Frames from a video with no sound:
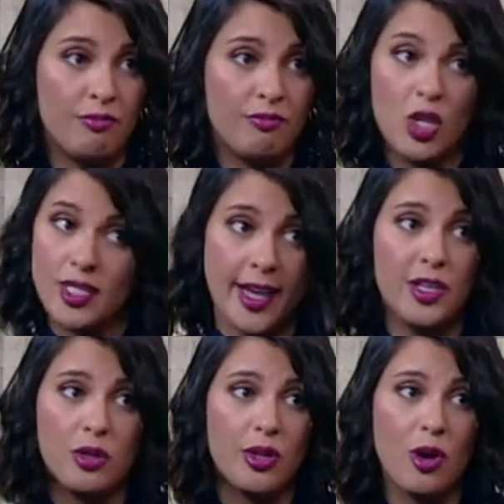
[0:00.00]
because mm-hmm. I
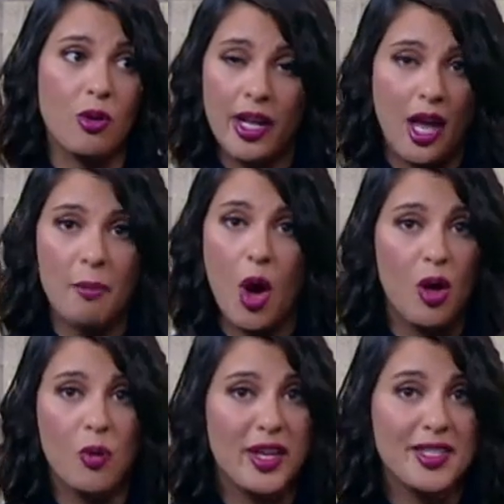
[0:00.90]
don't know, and I'm
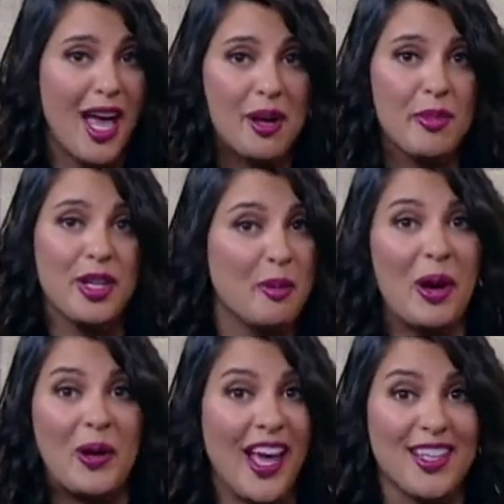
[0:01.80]
always adamant
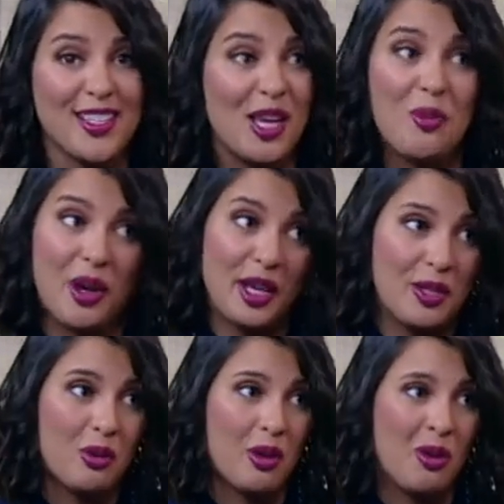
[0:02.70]
about asking when I
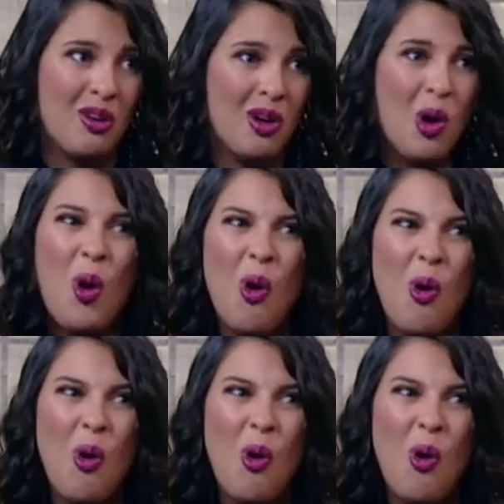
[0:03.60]
don't know. Sure.